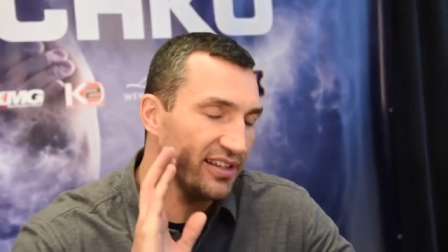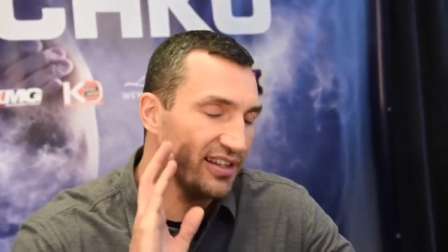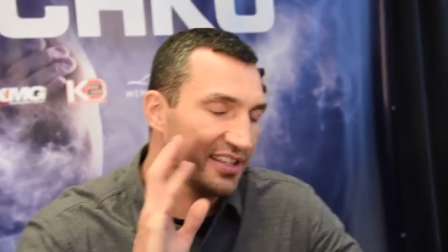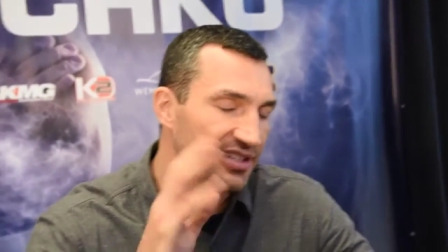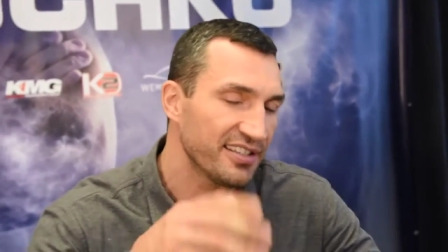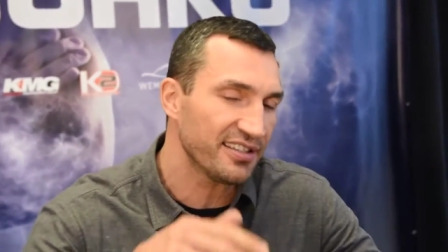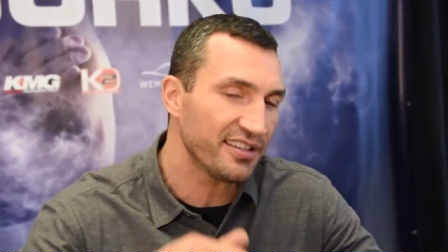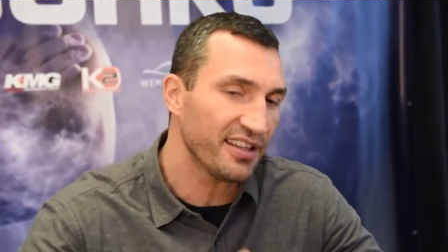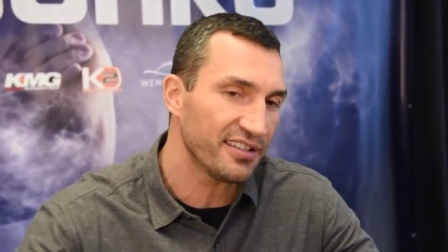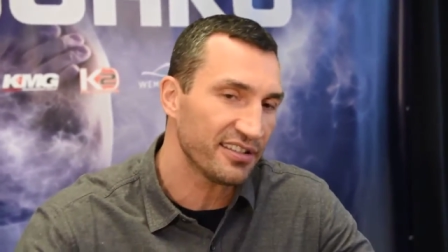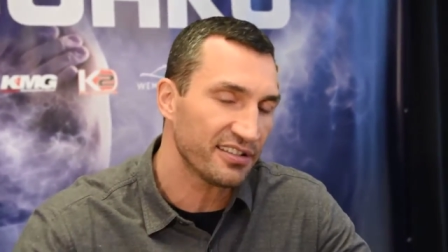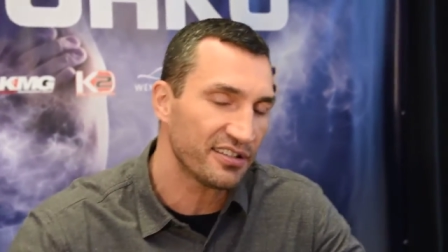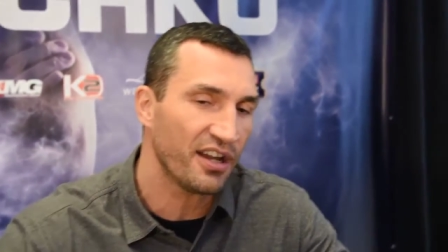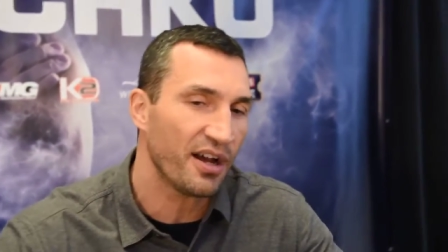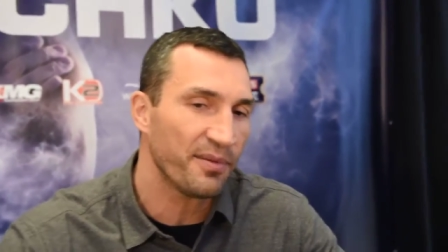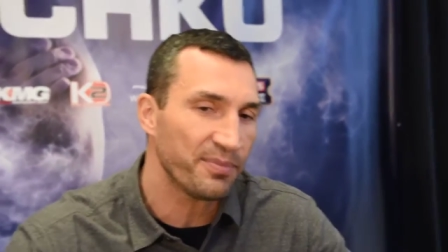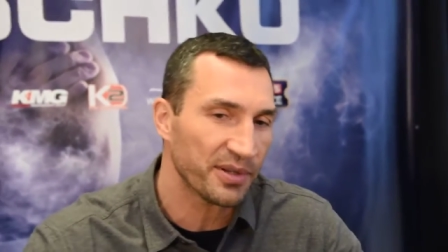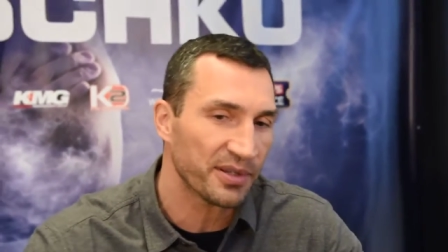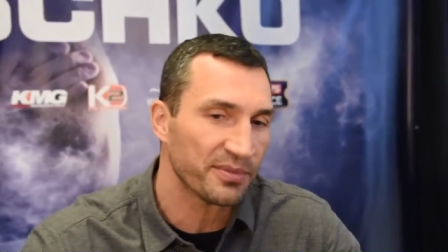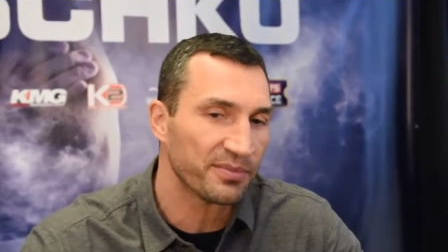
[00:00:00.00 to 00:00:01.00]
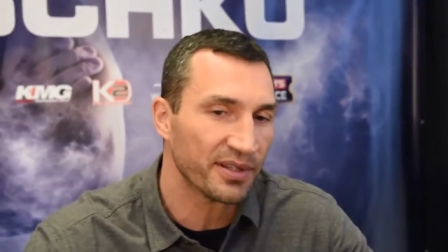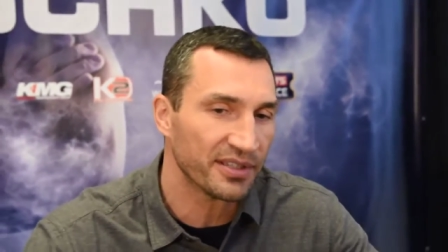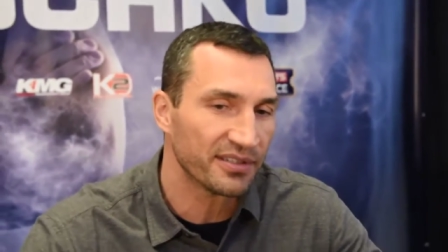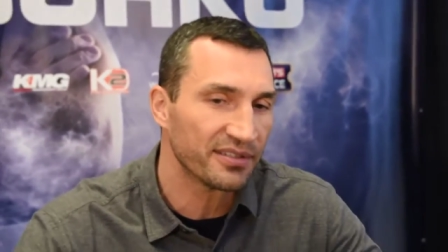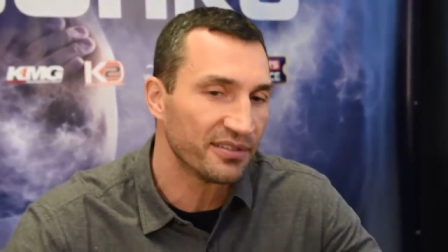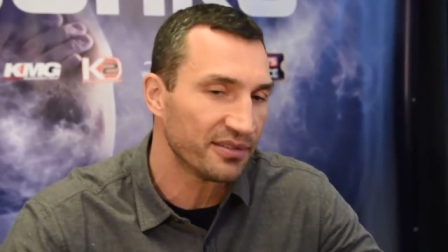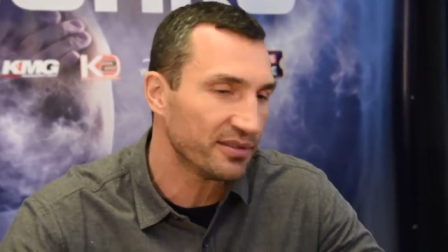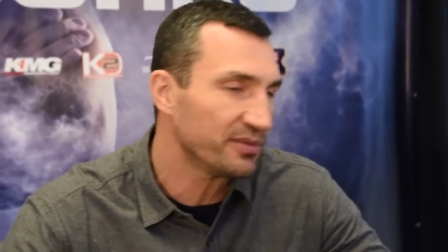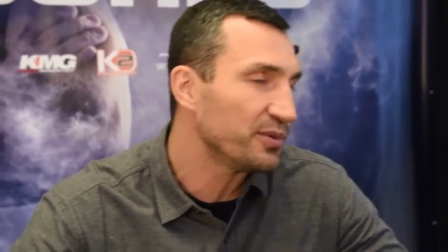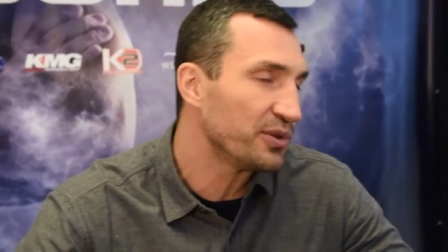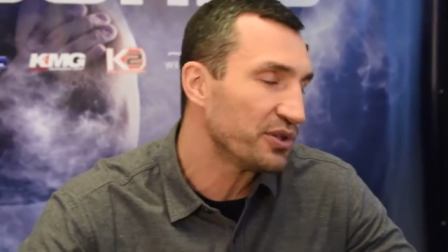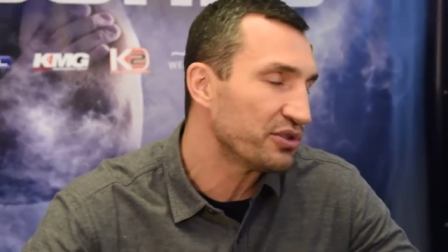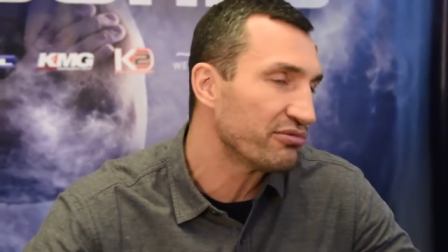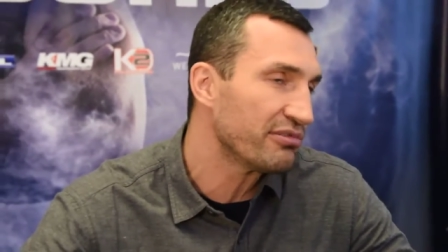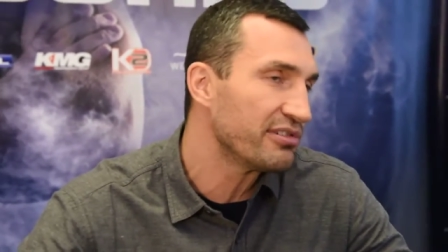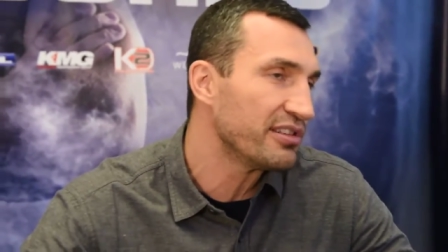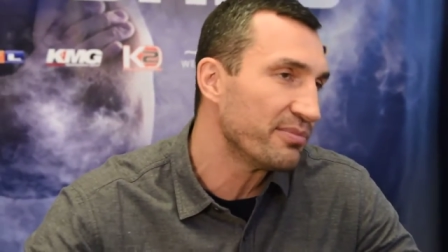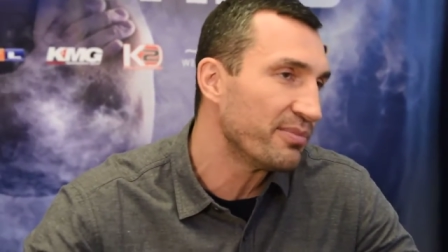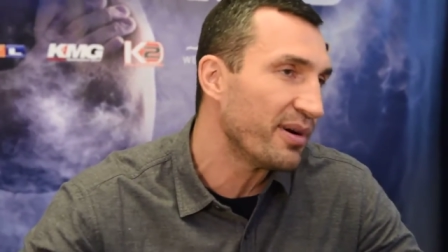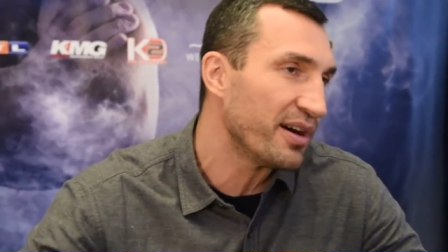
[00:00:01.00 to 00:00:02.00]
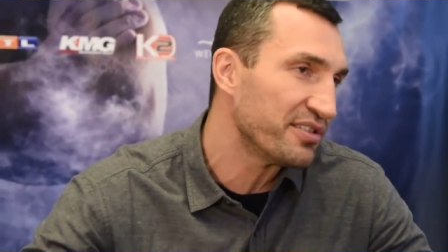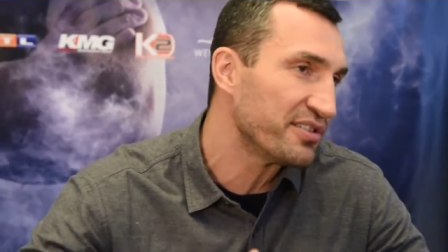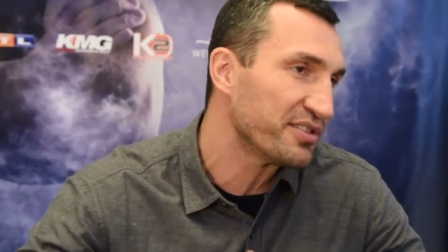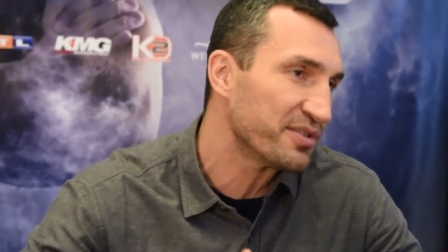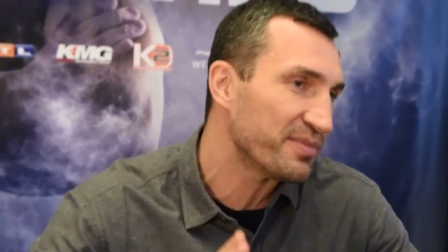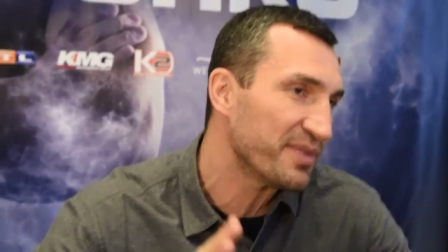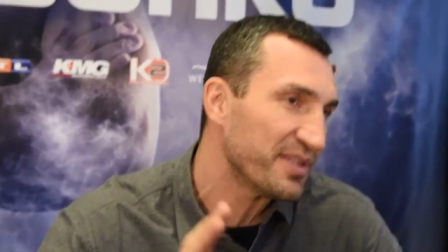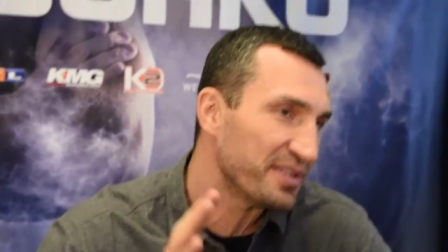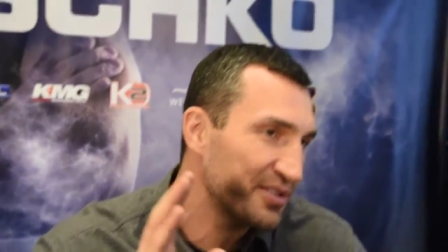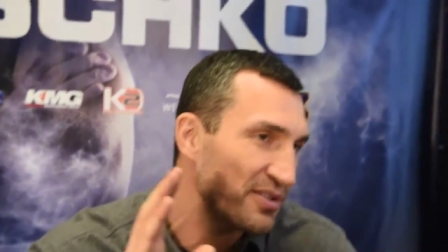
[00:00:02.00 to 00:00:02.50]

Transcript: that's another topic but which really bothers me.